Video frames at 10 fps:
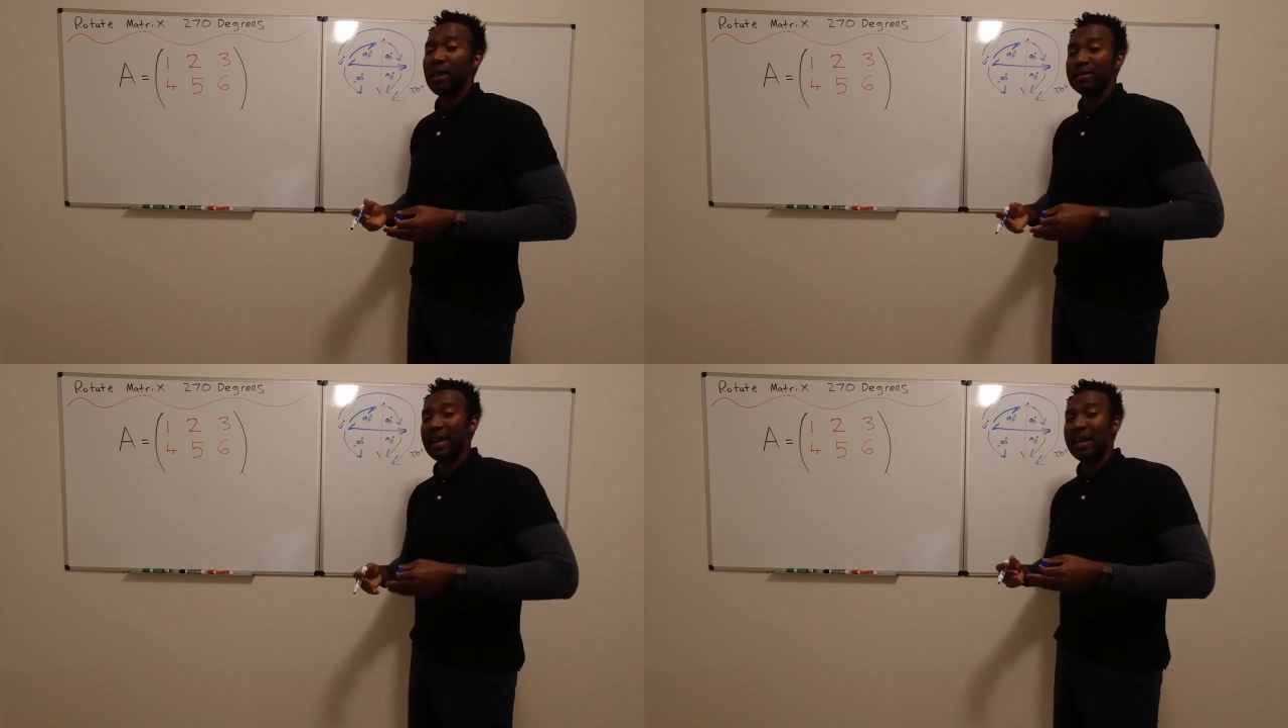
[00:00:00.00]

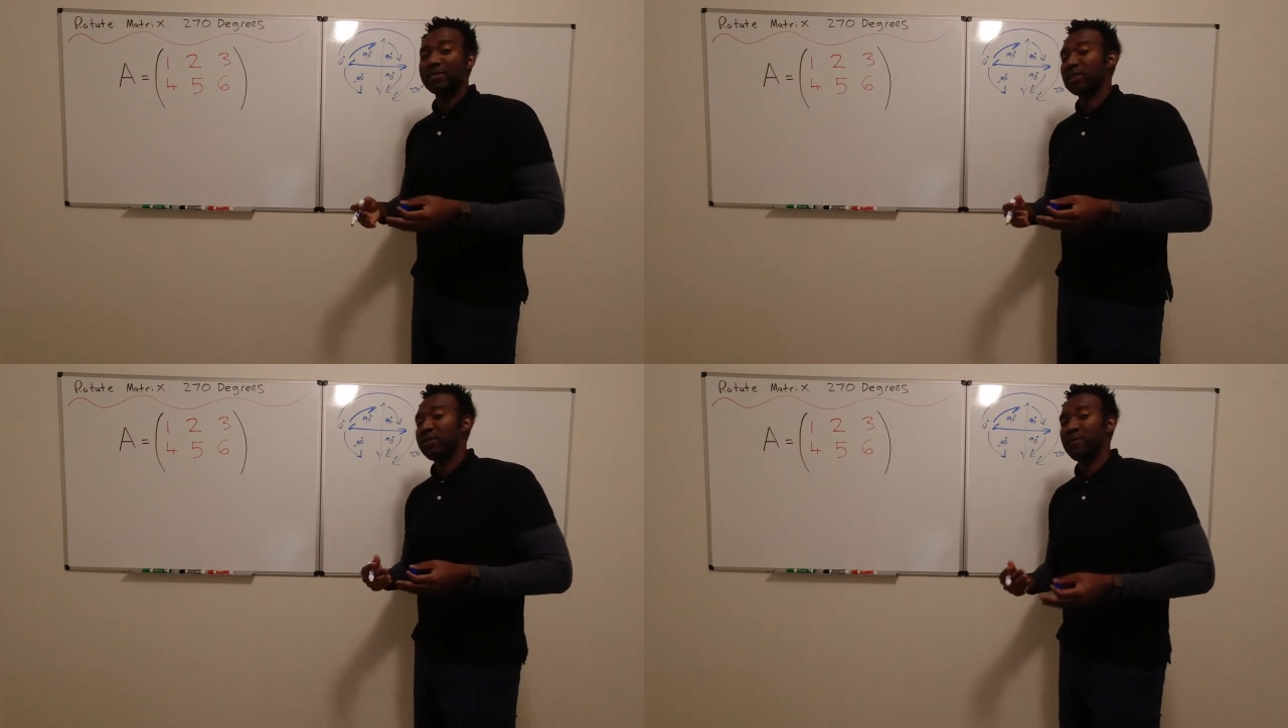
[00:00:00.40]
it's
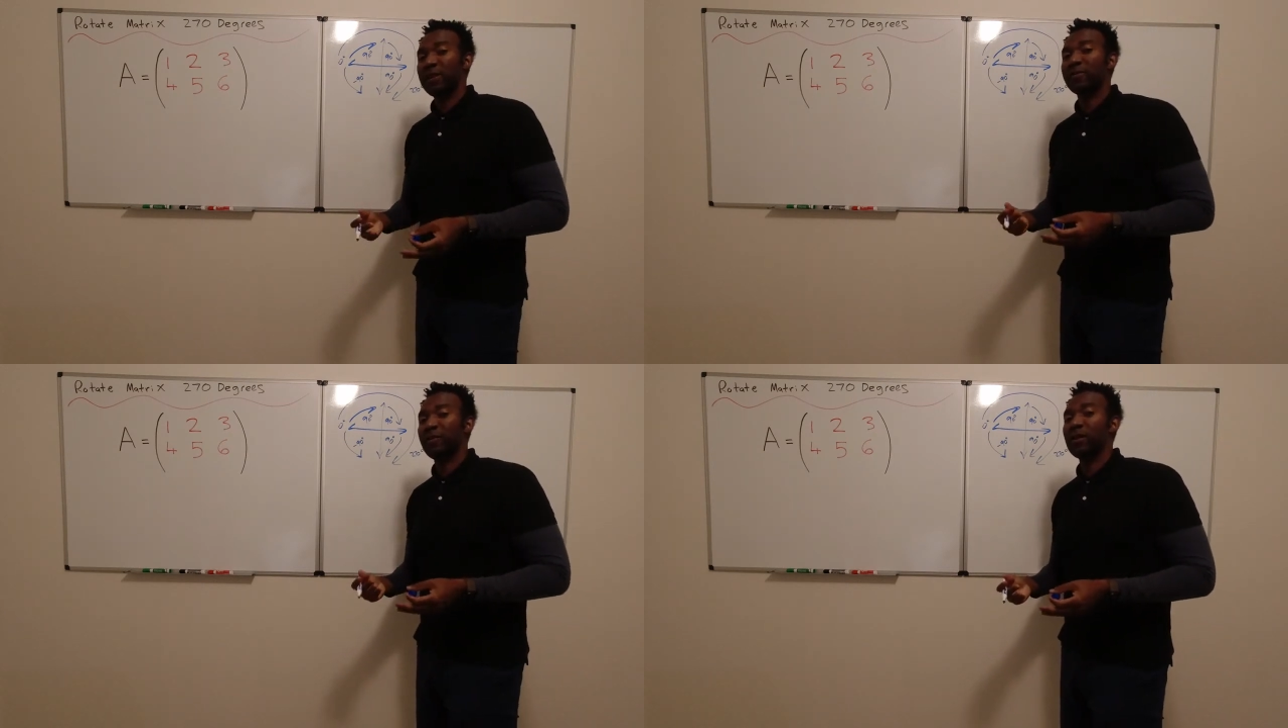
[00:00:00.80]
actually
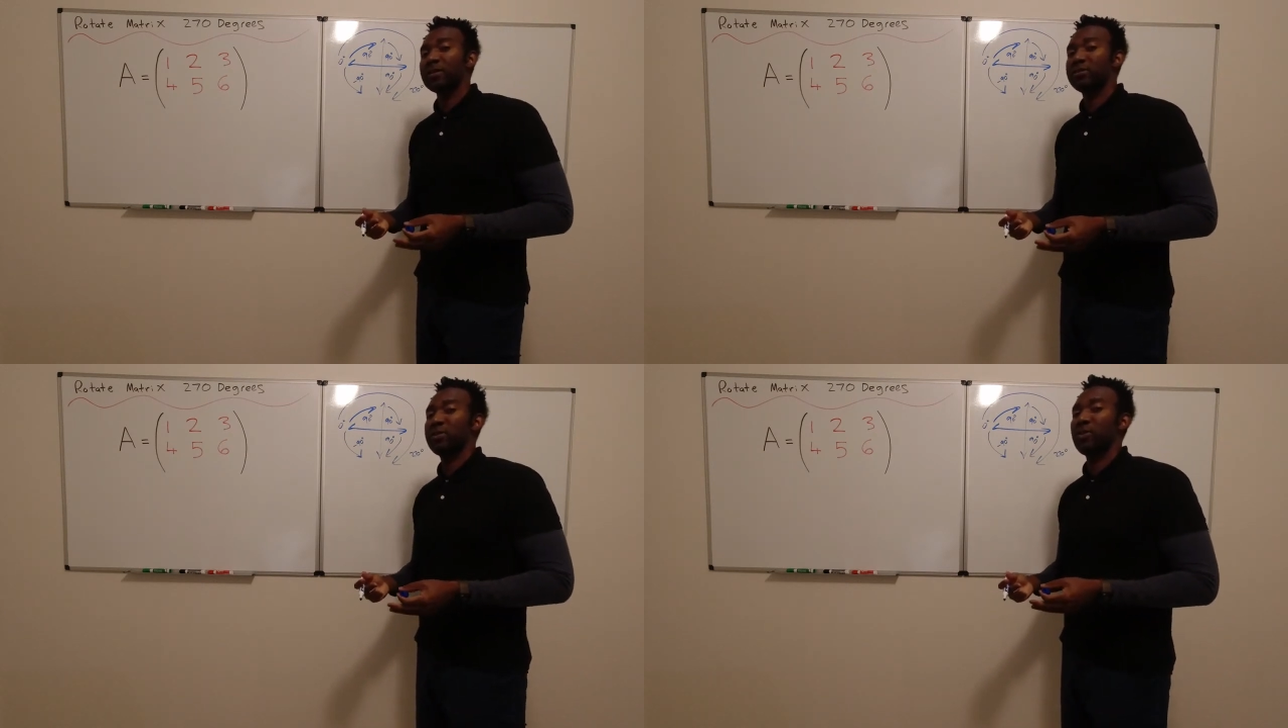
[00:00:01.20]
convenient for
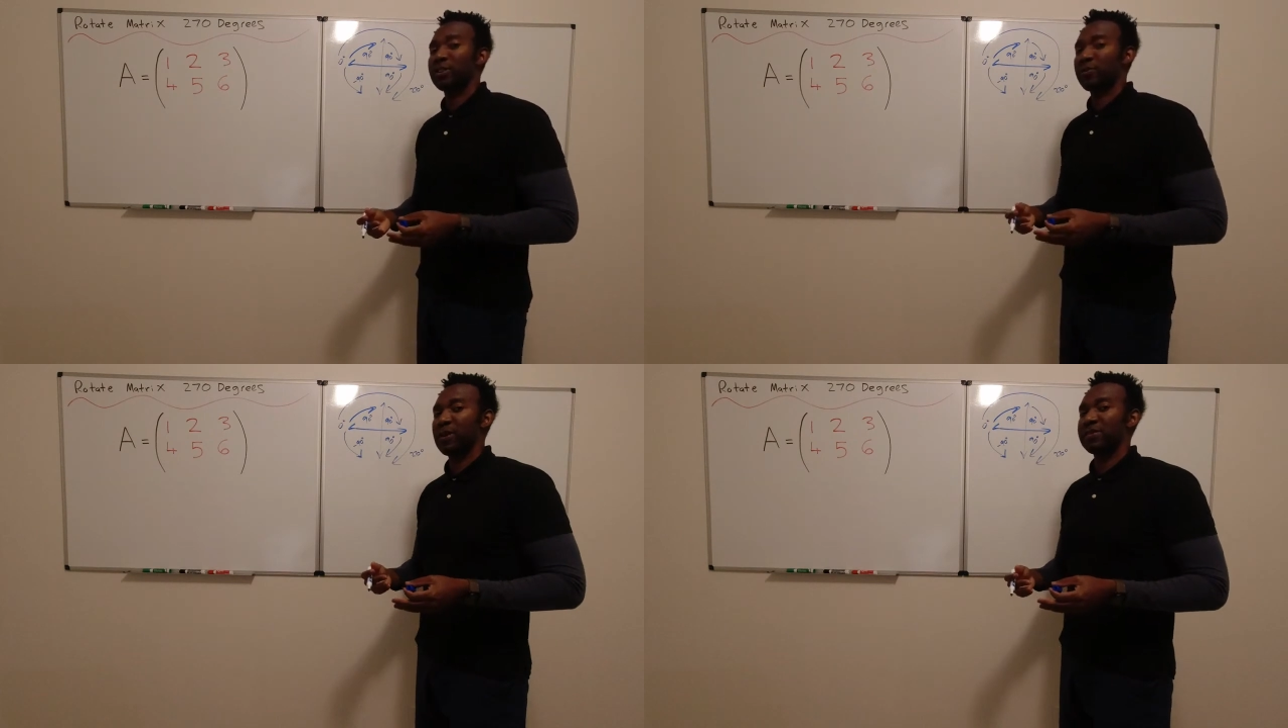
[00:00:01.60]
us to
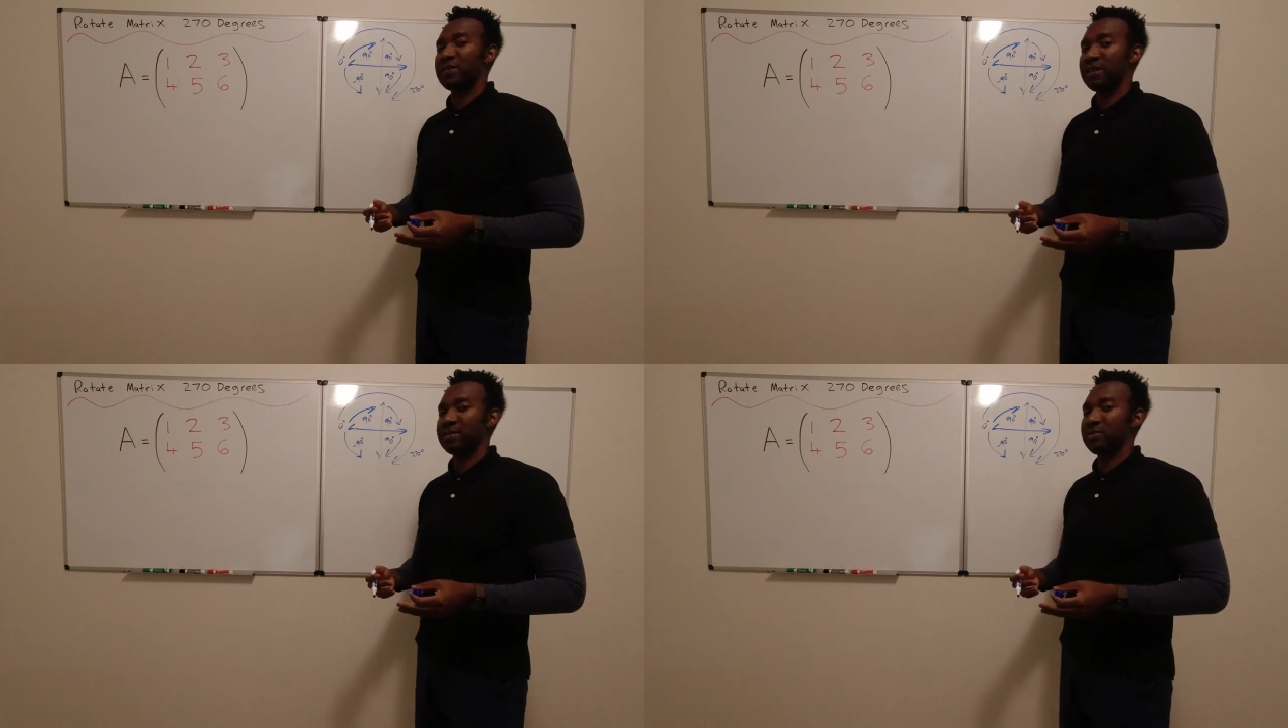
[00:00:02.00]
express
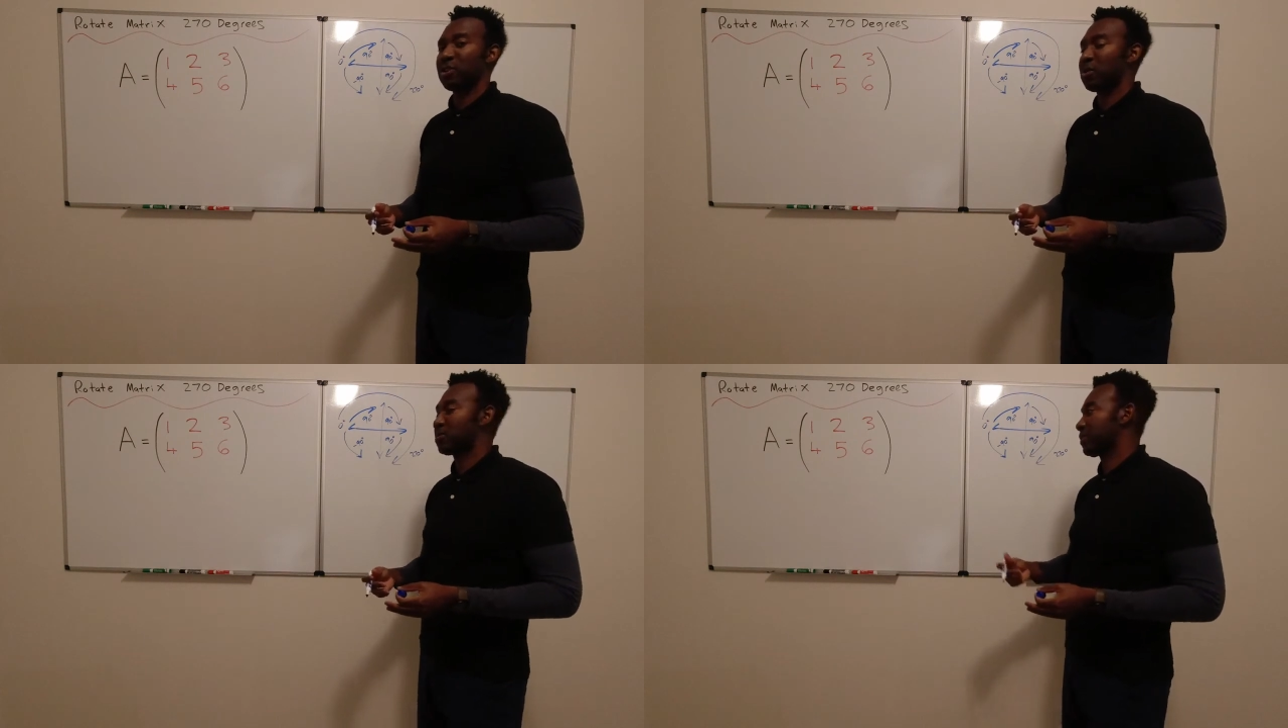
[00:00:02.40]
things in
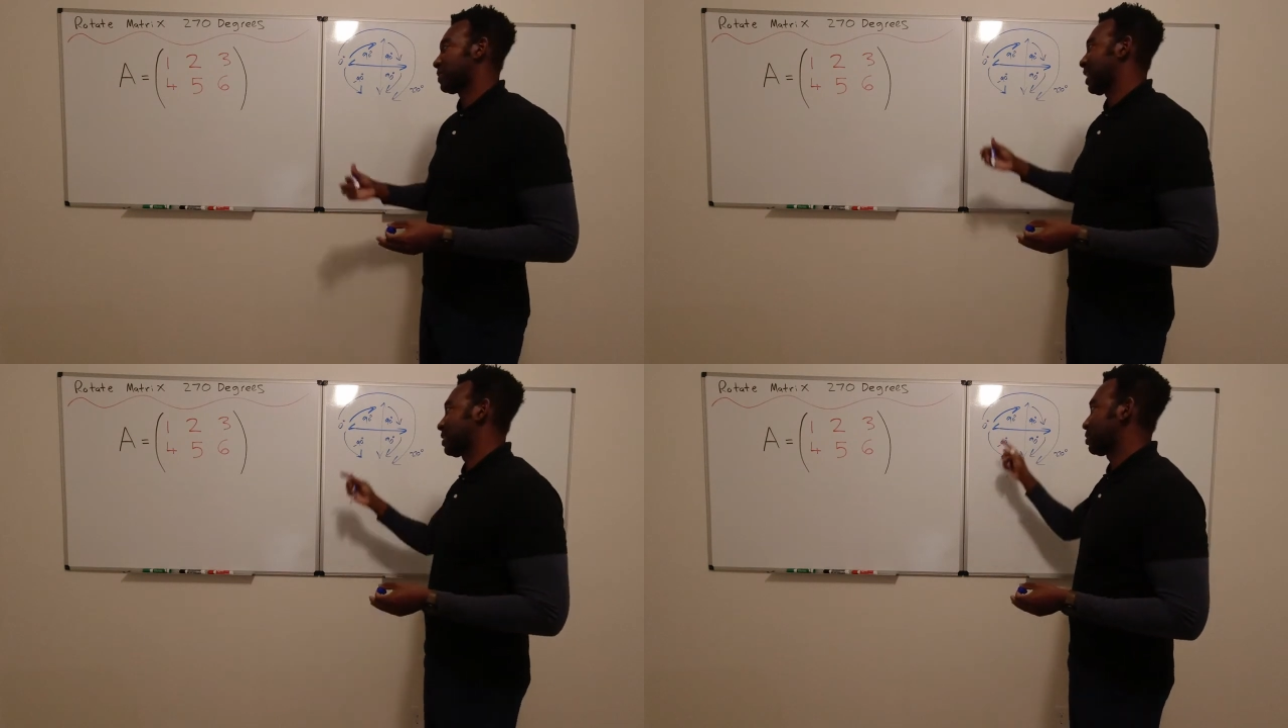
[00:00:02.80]
terms of
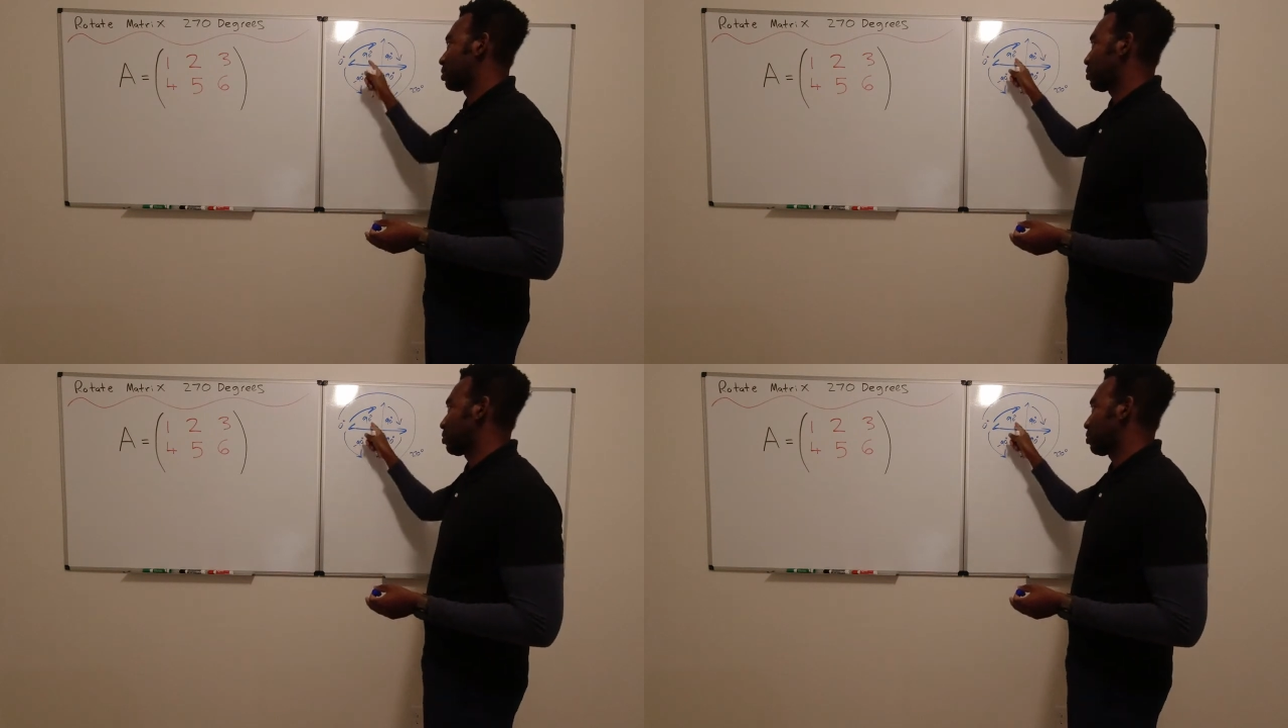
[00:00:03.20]
90